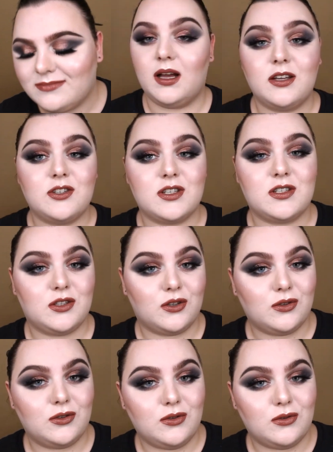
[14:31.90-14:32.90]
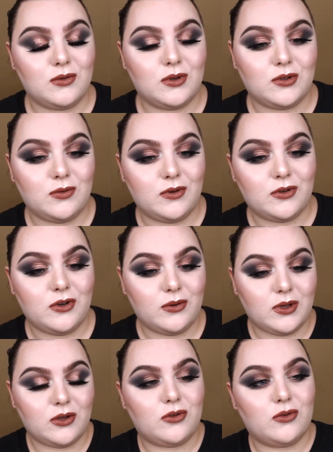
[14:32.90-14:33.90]
I just told you what we're
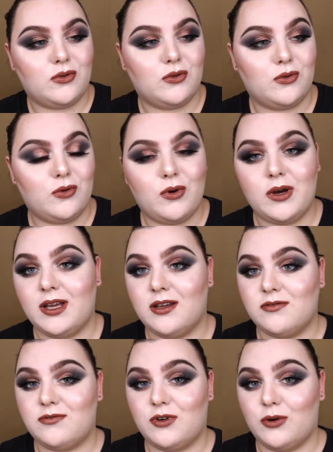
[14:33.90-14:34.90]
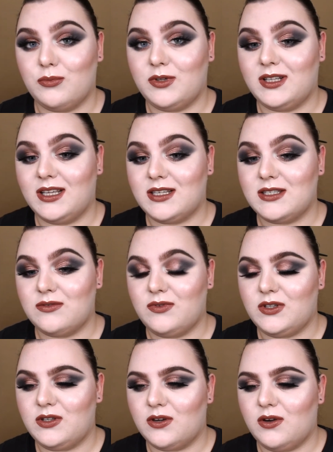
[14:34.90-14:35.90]
going to do from the next
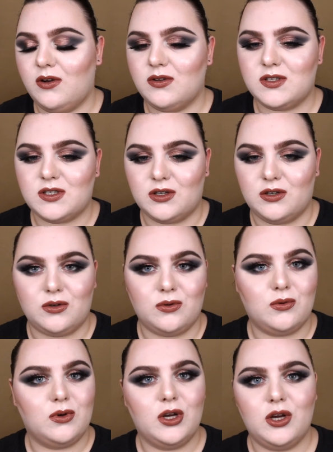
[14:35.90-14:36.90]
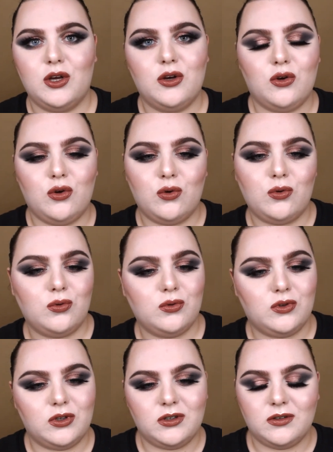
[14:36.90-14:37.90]
video, so cool
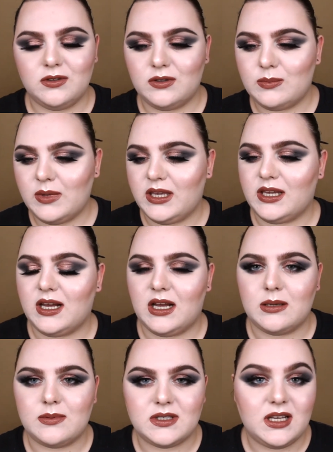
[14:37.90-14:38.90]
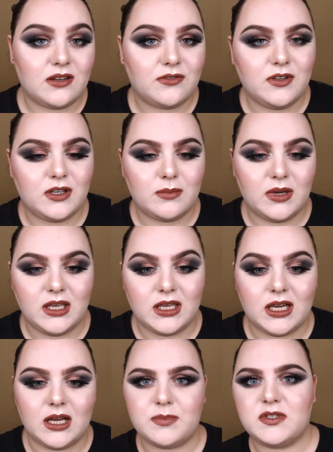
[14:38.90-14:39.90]
toned makeups, graphic
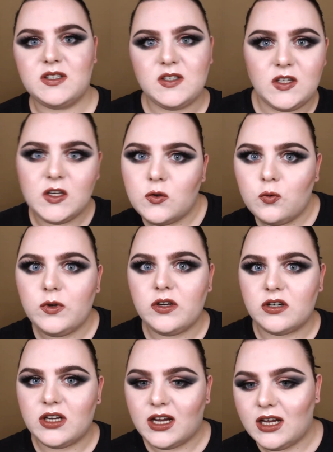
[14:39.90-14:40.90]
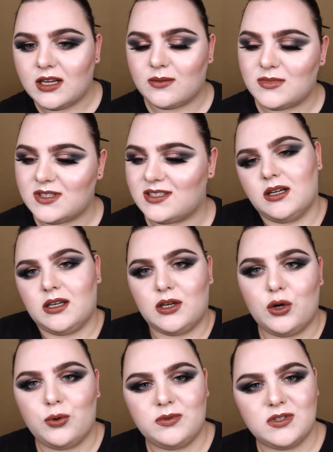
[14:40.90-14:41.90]
makeups, here we comes. I
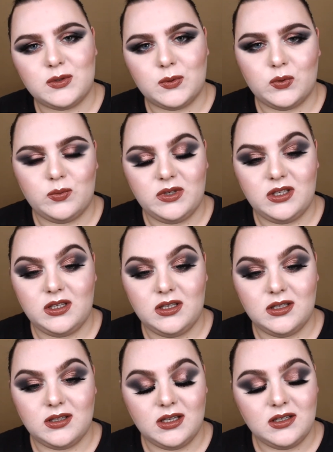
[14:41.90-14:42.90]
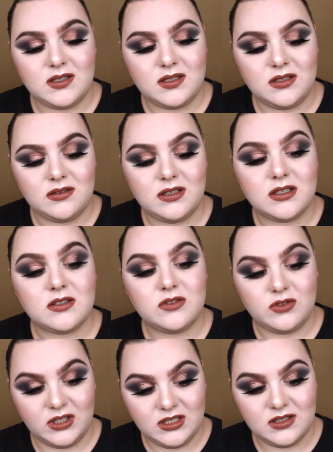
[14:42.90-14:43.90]
hope this will be nice series,
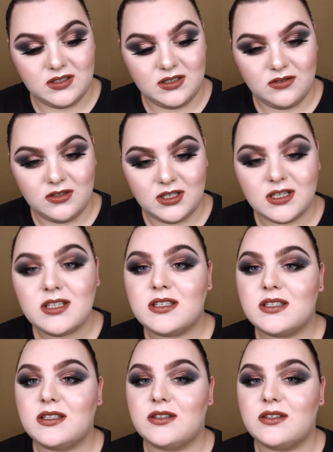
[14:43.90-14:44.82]
great series,